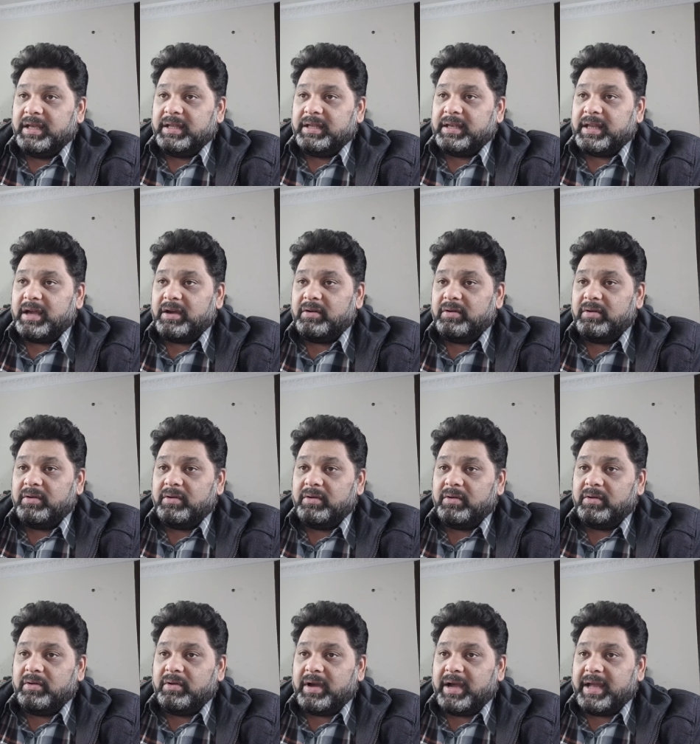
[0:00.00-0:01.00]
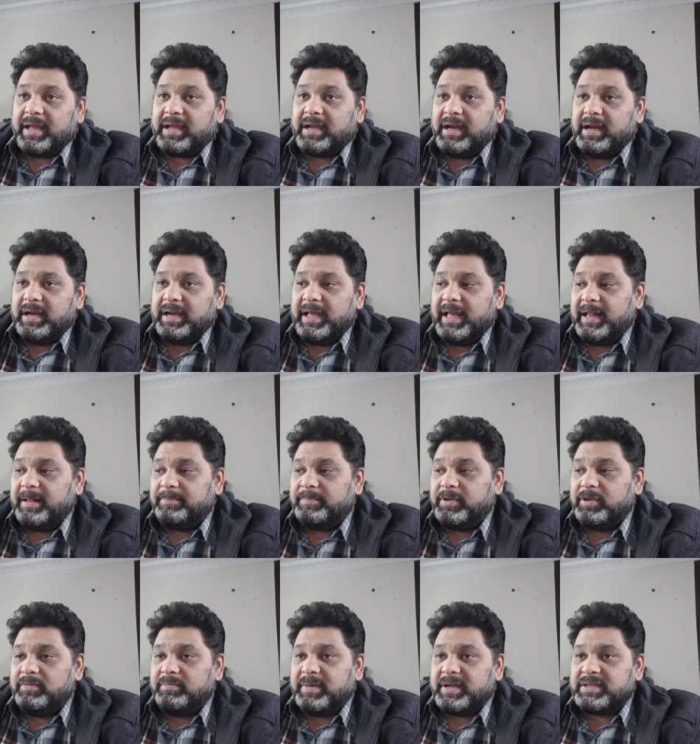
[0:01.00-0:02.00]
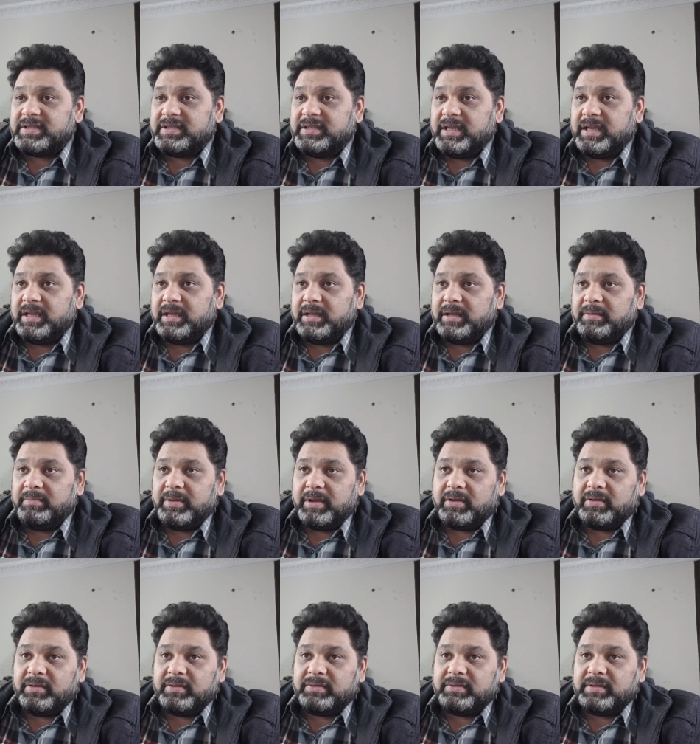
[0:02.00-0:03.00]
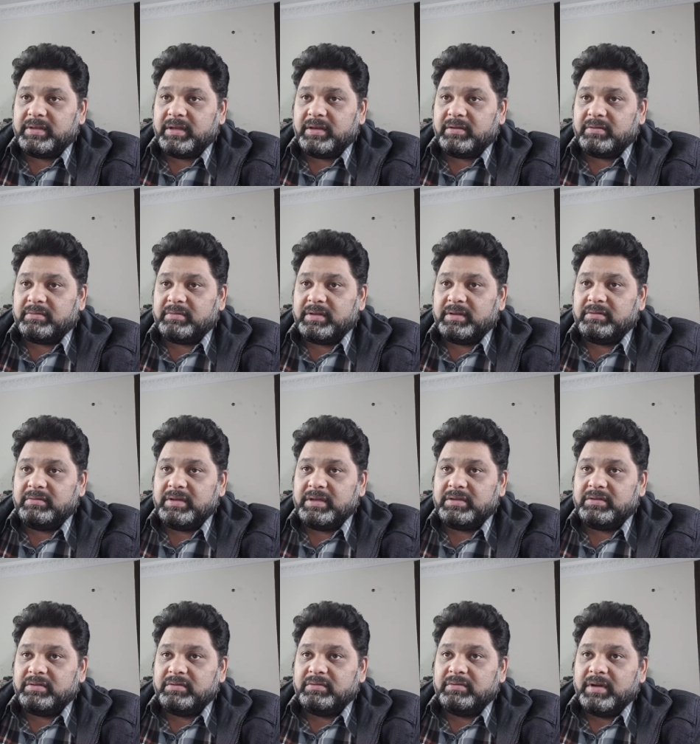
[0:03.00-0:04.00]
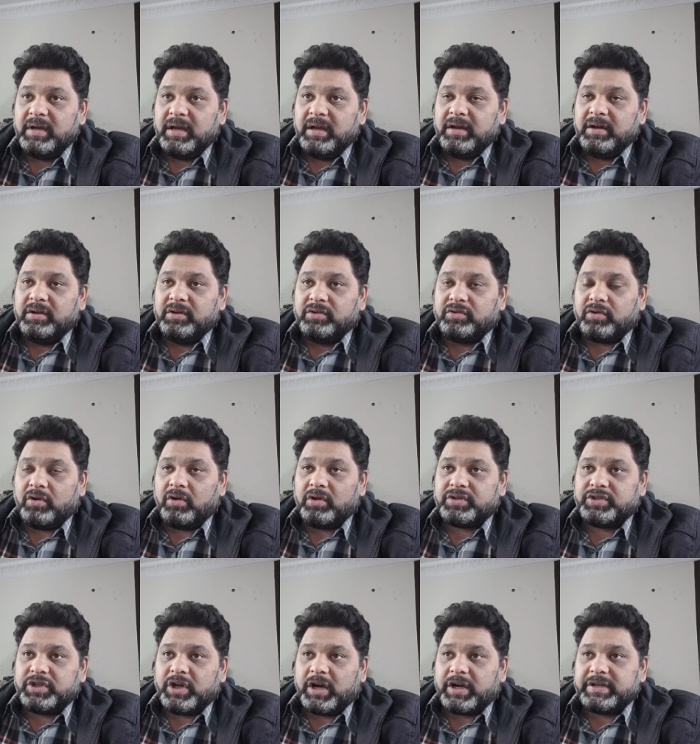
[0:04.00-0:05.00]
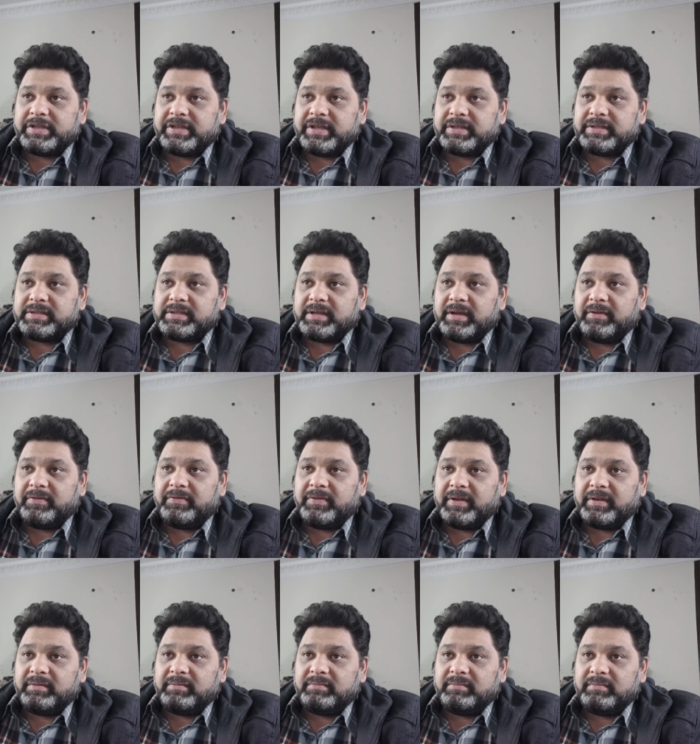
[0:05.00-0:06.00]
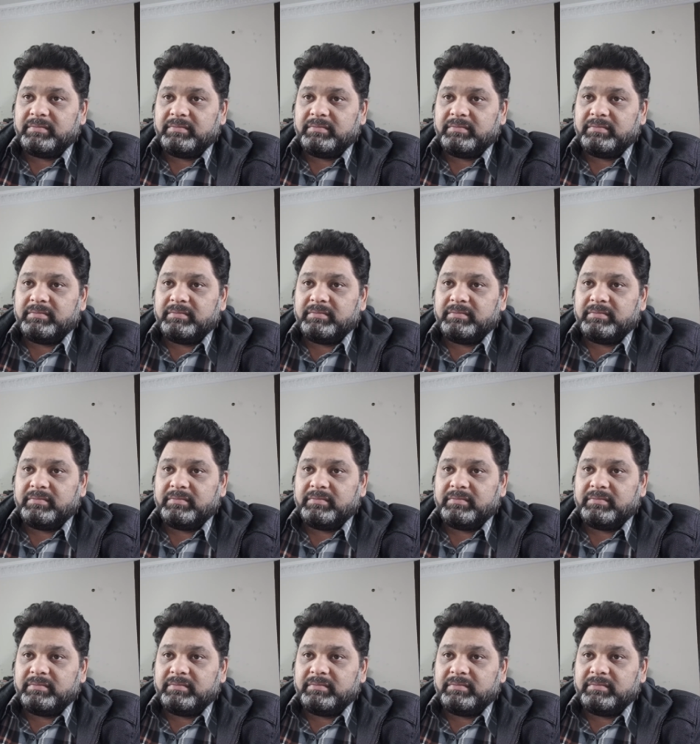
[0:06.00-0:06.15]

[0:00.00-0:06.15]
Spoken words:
Now I can't help you much there, because you need to draw charts and stuff, and